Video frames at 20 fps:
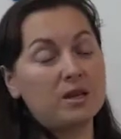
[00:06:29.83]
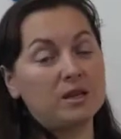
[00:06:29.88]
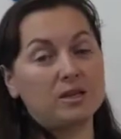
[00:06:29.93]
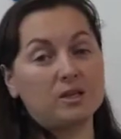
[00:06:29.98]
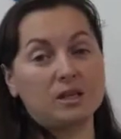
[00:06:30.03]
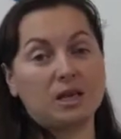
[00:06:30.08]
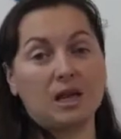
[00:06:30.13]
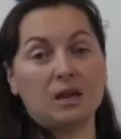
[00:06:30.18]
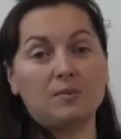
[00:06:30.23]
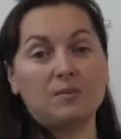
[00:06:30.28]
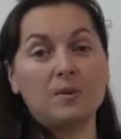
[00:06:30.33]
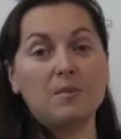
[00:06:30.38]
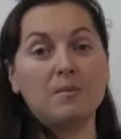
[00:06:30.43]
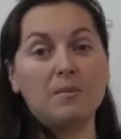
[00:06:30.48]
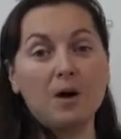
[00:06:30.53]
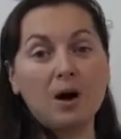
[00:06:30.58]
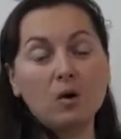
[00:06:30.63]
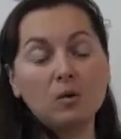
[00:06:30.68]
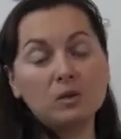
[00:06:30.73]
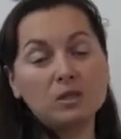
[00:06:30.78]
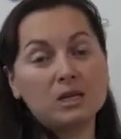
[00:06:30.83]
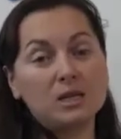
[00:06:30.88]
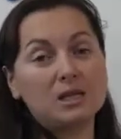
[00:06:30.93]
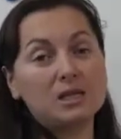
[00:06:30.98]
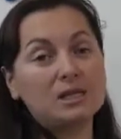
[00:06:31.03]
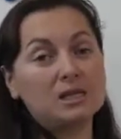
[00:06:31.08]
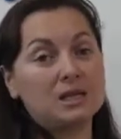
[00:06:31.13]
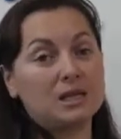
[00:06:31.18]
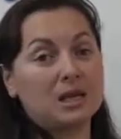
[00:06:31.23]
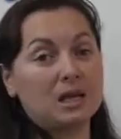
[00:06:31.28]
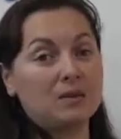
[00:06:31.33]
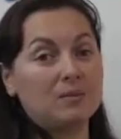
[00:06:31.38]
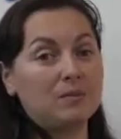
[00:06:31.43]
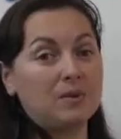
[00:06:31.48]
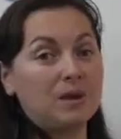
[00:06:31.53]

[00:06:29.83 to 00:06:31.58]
It can be mountains, it can